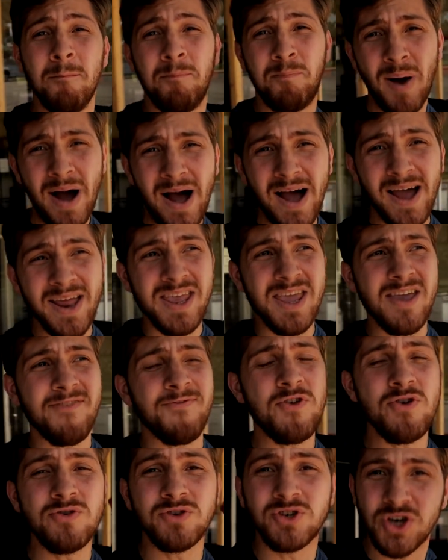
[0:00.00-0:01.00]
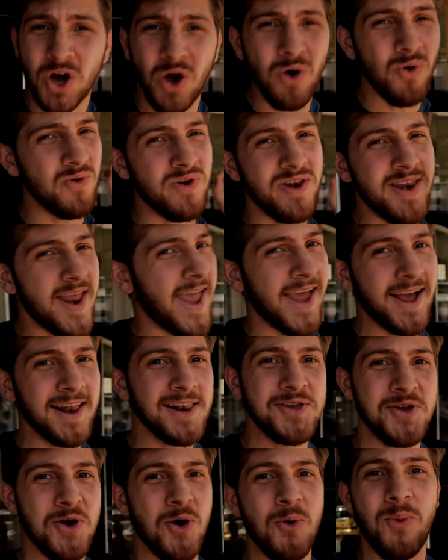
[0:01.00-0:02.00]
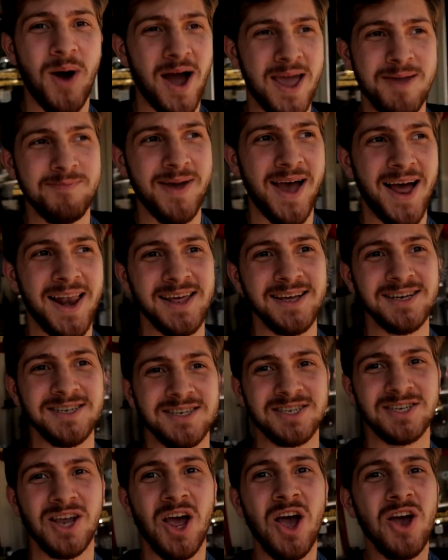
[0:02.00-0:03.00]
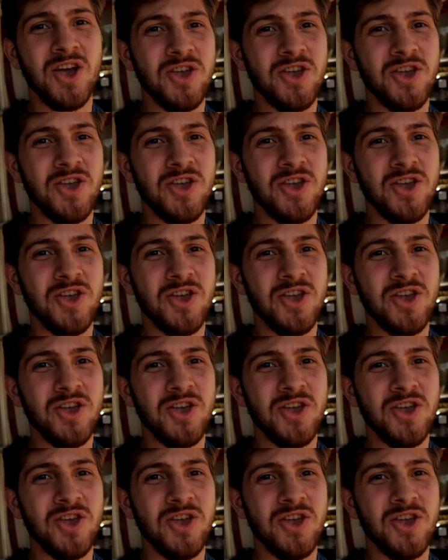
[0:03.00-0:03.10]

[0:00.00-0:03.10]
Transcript: But if you don't nail your white balance,